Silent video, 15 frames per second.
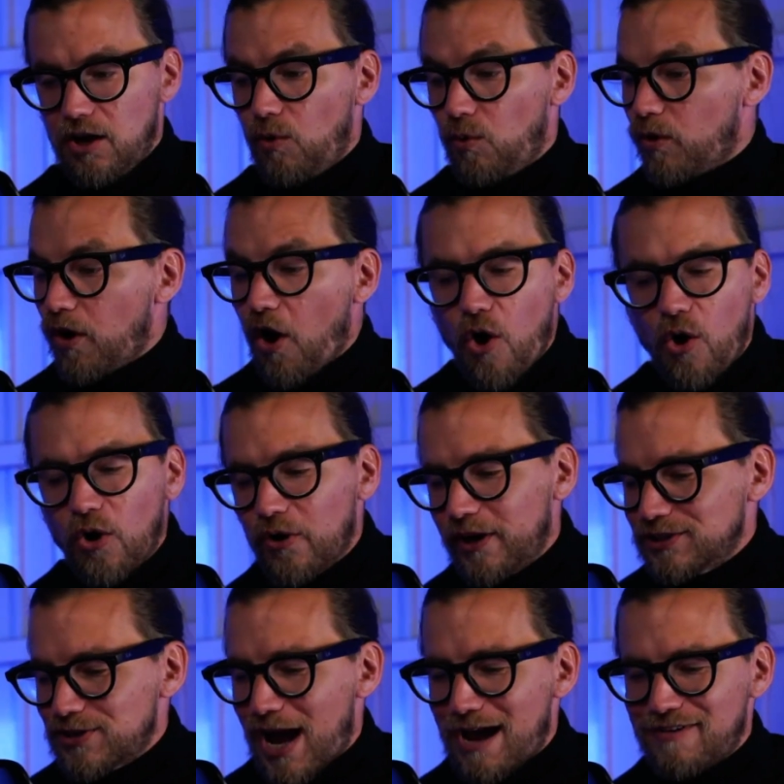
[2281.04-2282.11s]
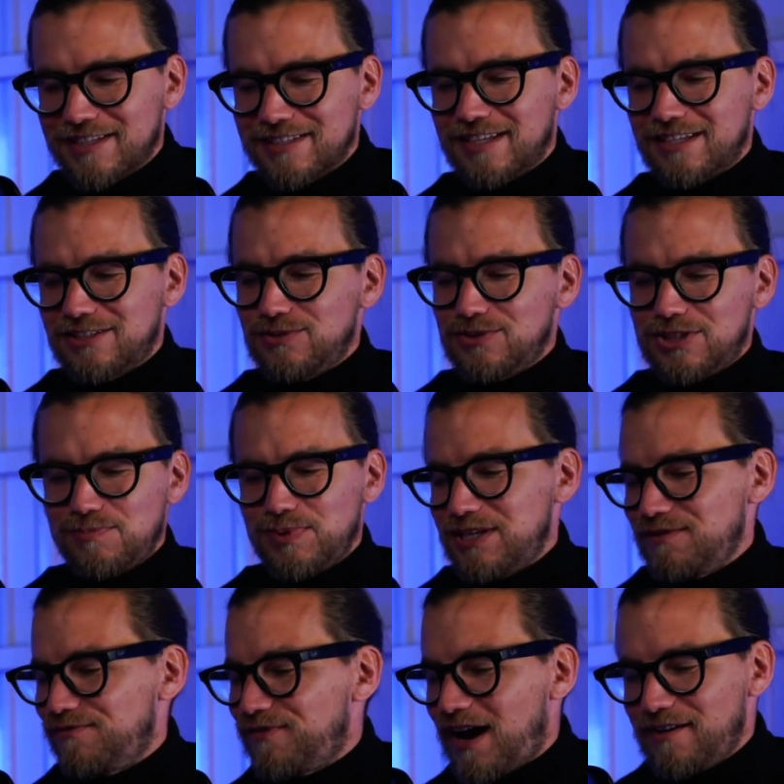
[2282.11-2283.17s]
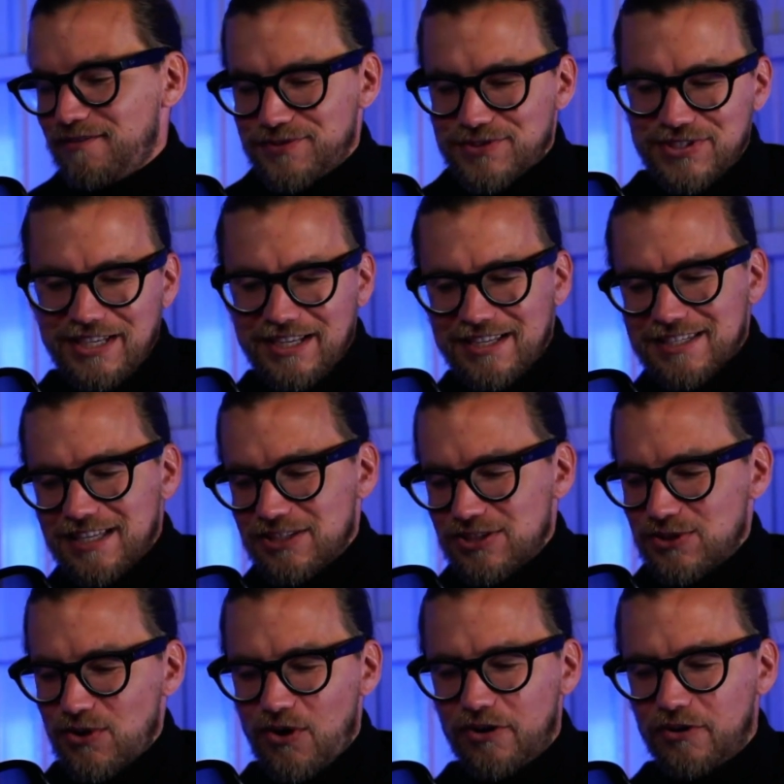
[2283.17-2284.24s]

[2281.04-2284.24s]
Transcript: We're all going to have access to GPT-5, 6, and so on.